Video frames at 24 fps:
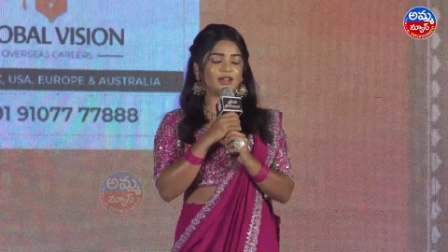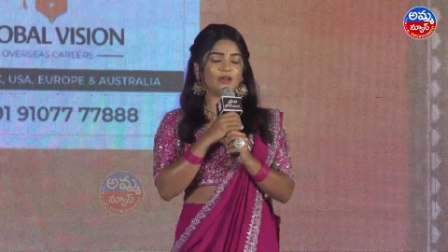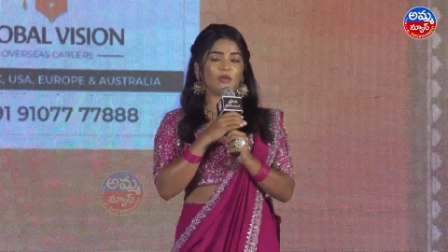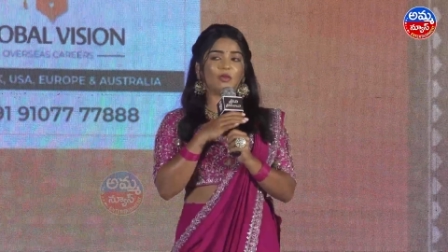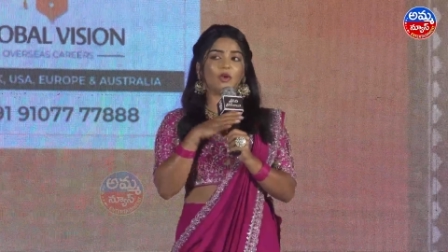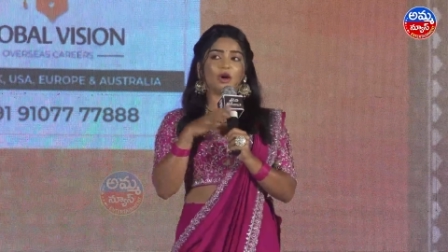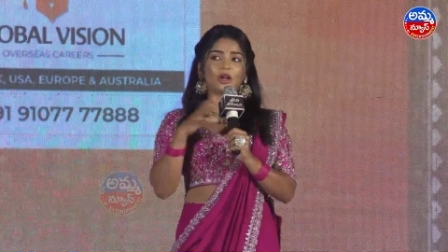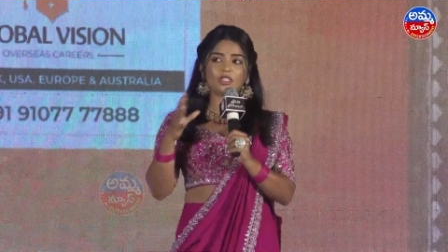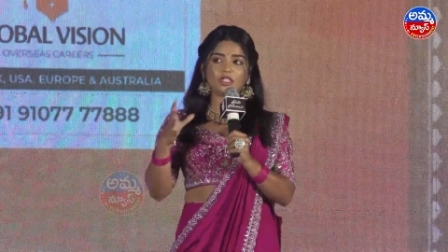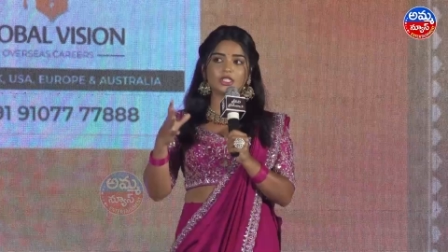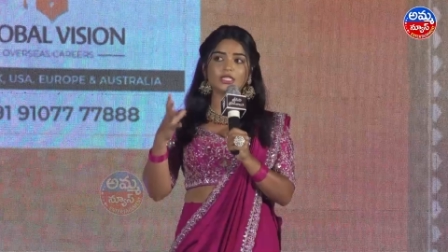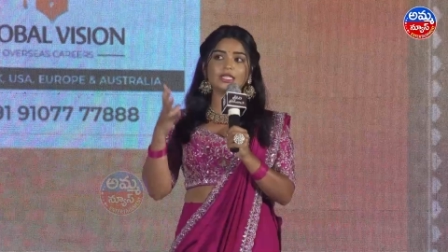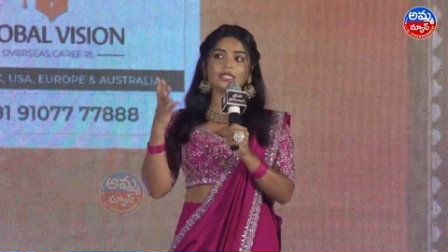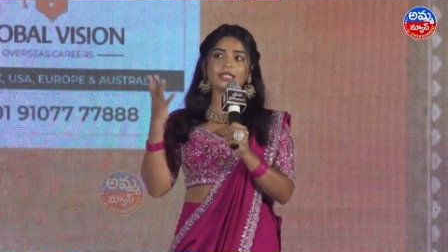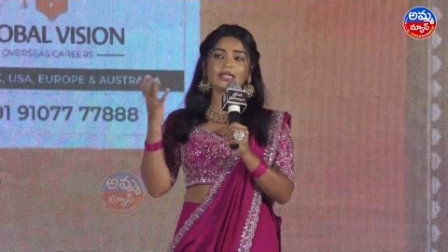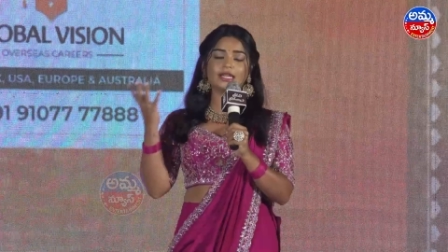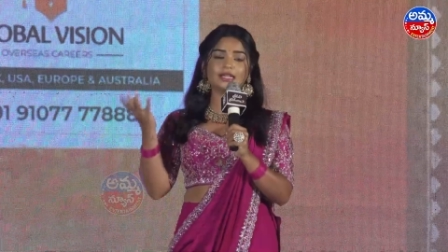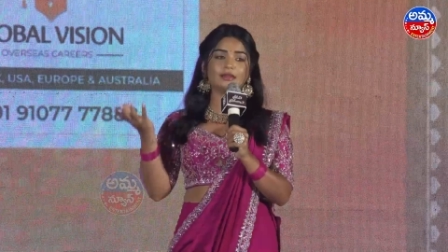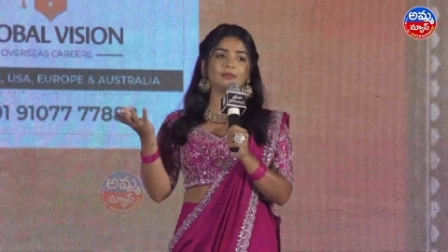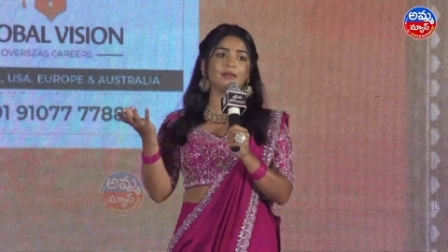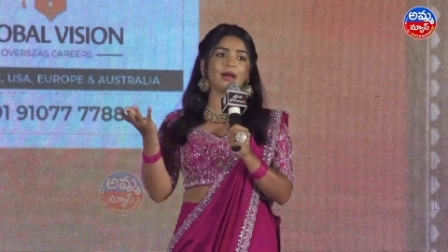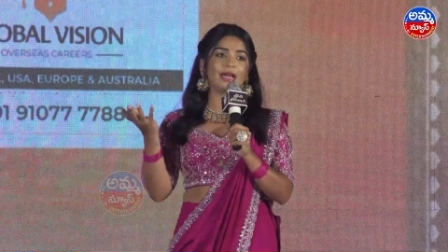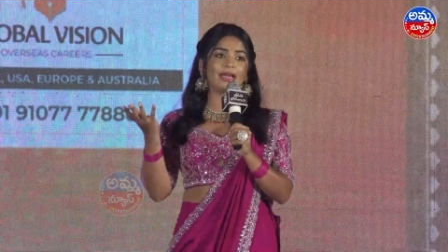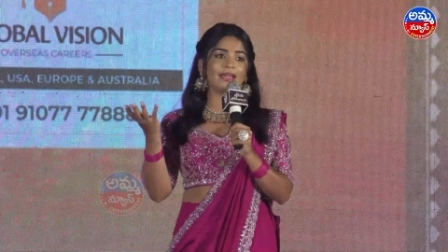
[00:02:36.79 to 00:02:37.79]
watching and
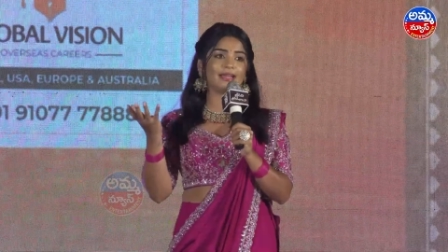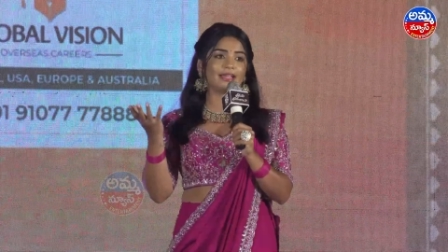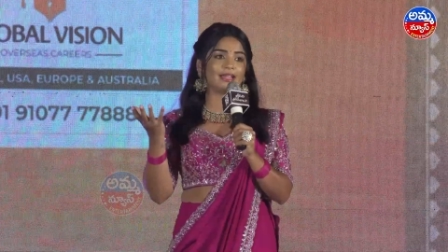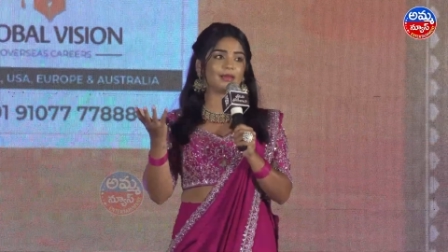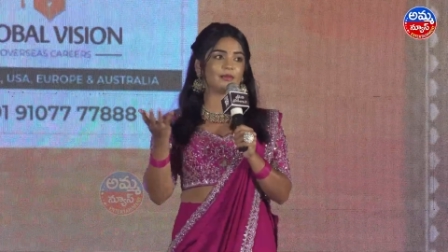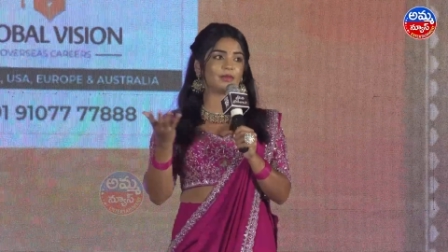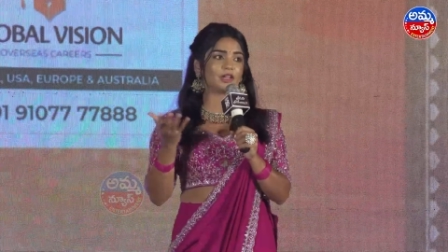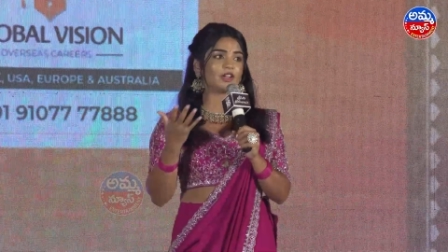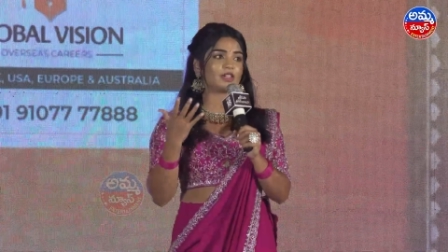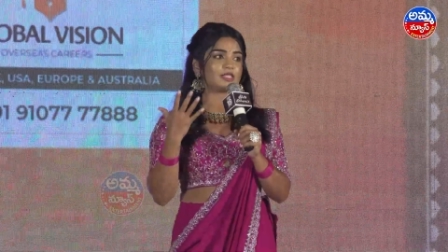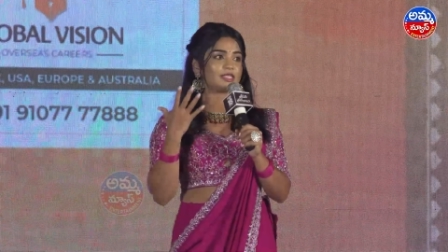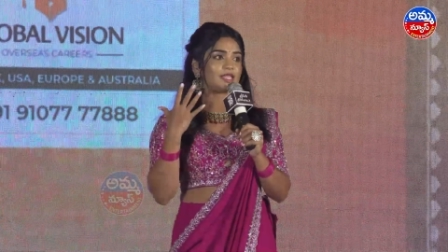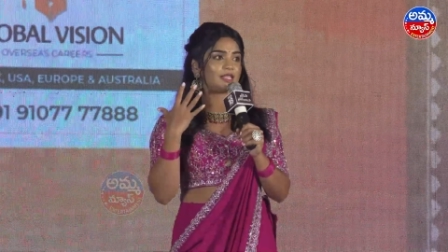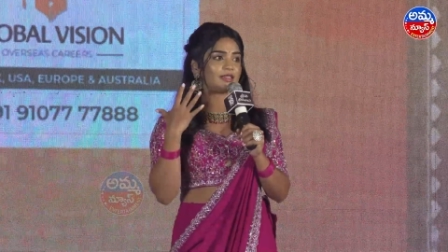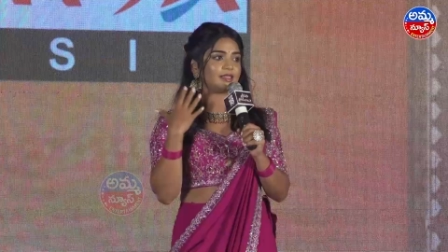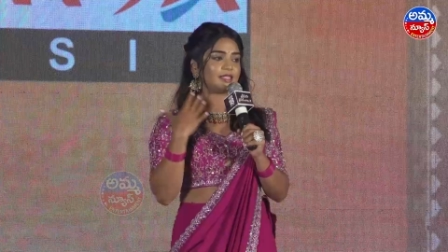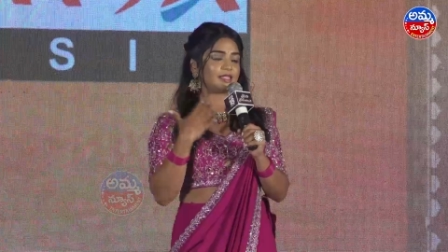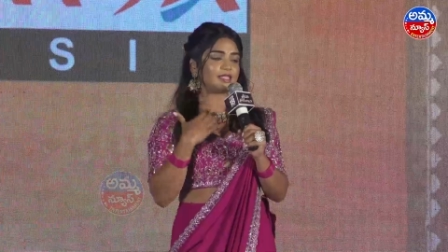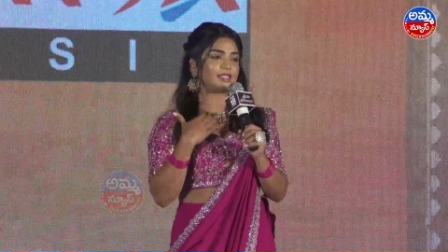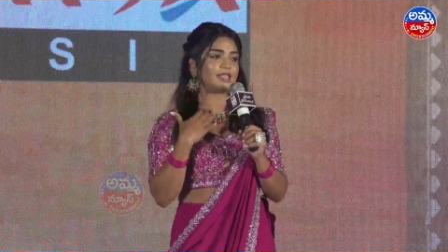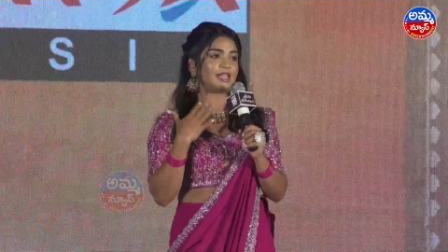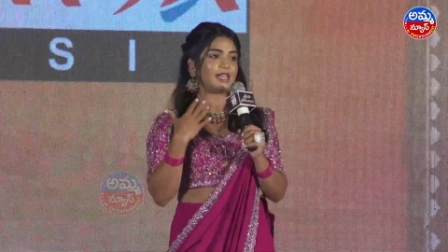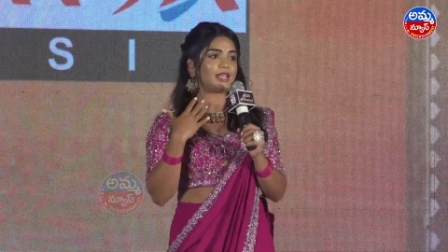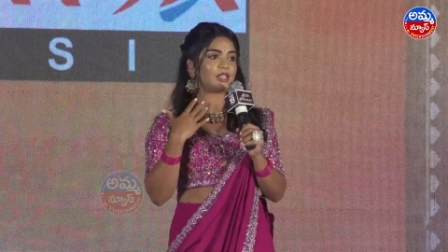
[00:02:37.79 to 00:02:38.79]
admiring because at
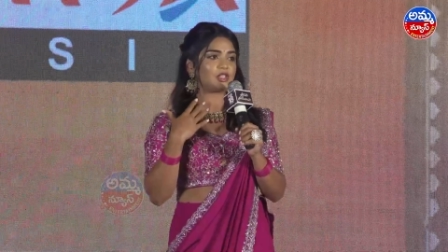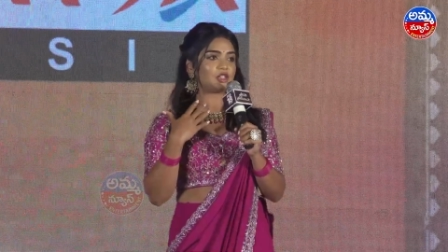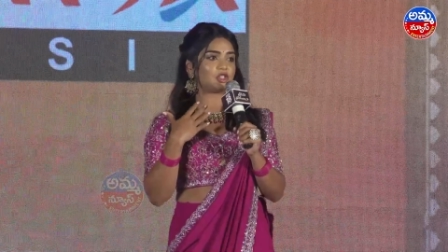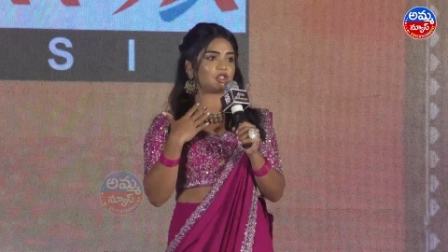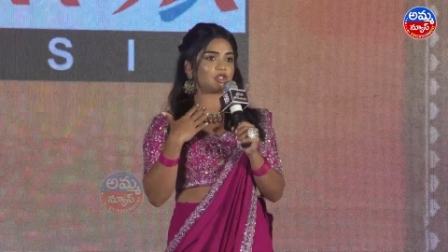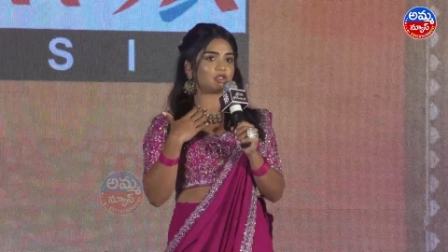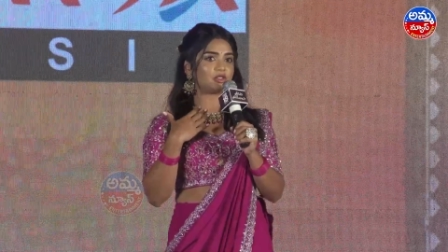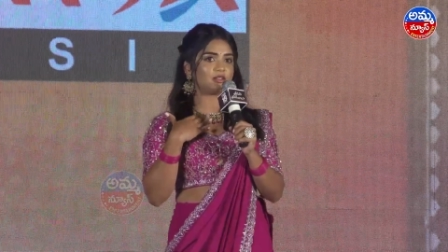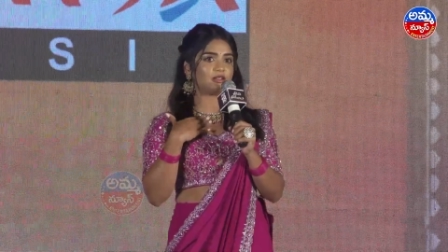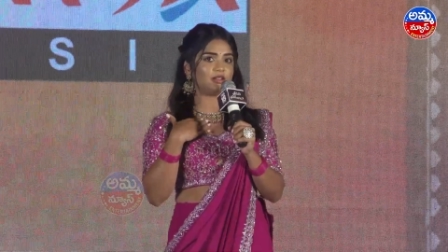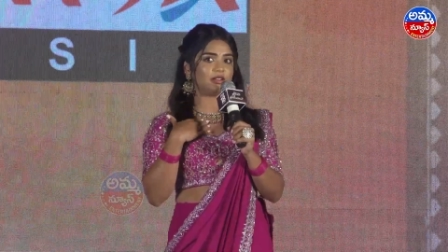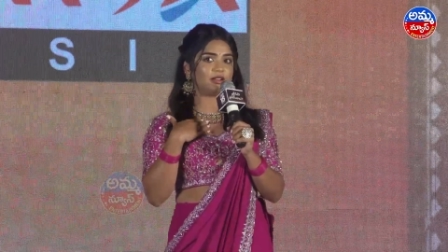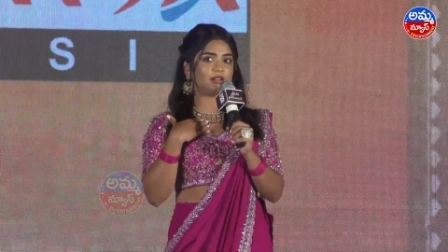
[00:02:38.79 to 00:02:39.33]
the stage